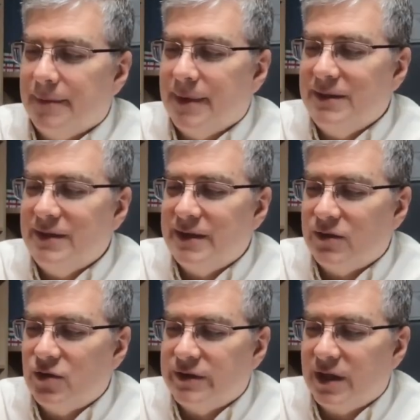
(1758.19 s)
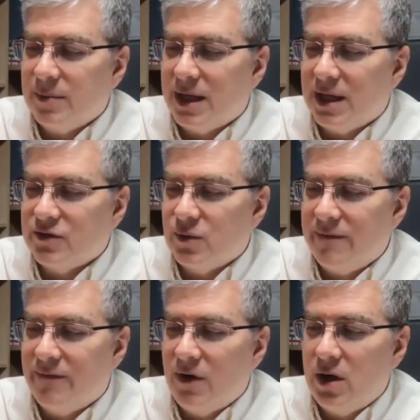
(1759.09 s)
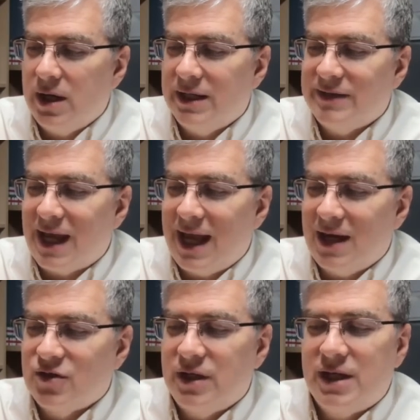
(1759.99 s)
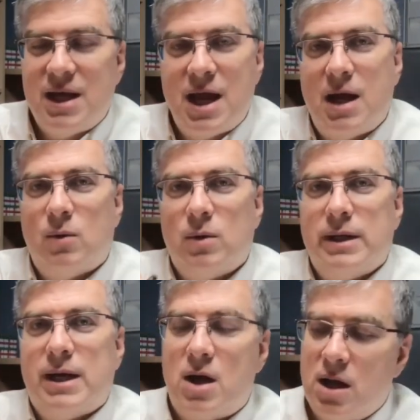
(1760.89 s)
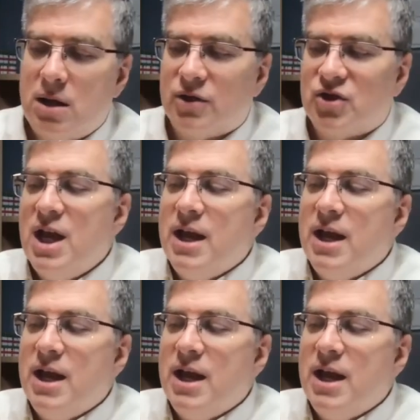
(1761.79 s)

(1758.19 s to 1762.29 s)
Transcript: This is interesting because revert is actually not really Konglish.